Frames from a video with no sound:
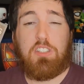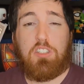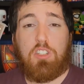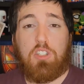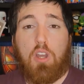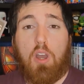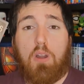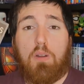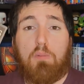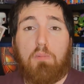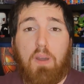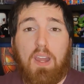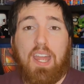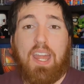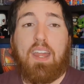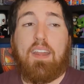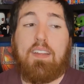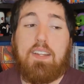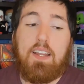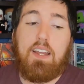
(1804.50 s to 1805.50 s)
a show
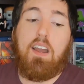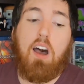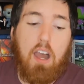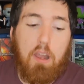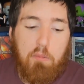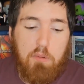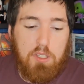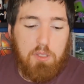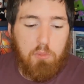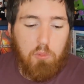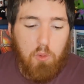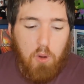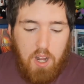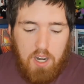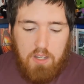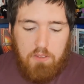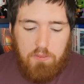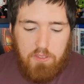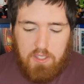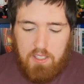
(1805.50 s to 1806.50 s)
where I was
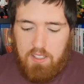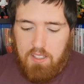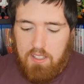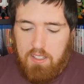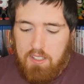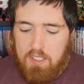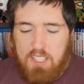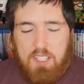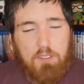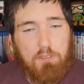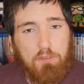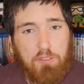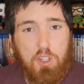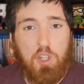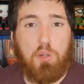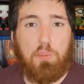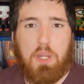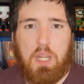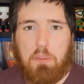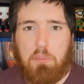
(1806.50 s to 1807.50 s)
one of the
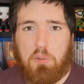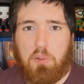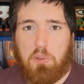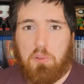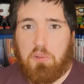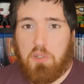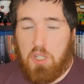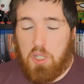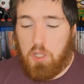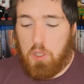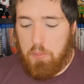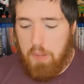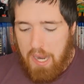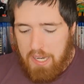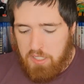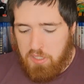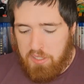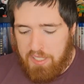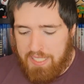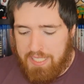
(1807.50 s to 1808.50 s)
few people who
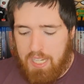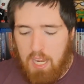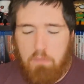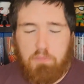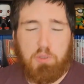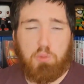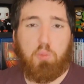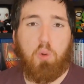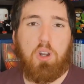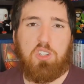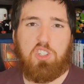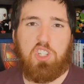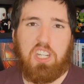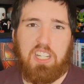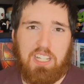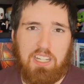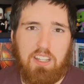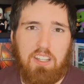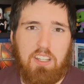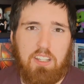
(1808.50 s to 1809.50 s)
actually kept
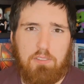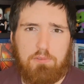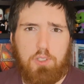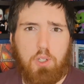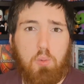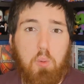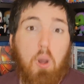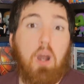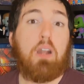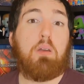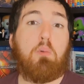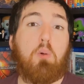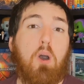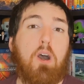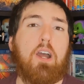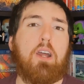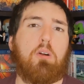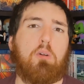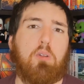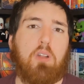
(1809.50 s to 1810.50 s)
watching for quite a
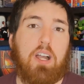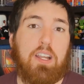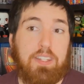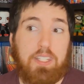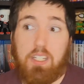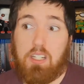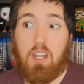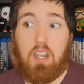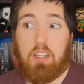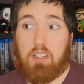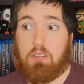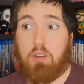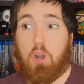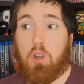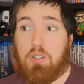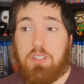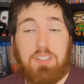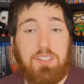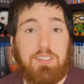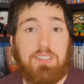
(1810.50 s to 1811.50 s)
while. I think I
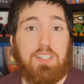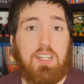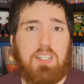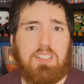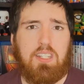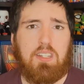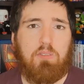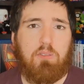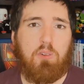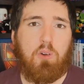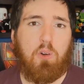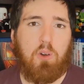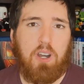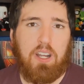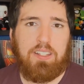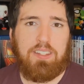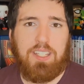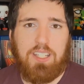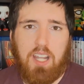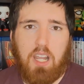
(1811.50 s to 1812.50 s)
got to Season 4.
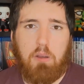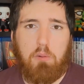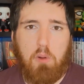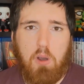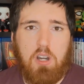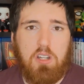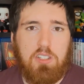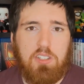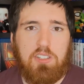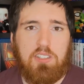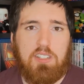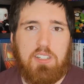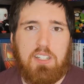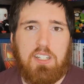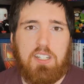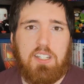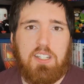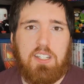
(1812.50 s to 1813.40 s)
I think I watched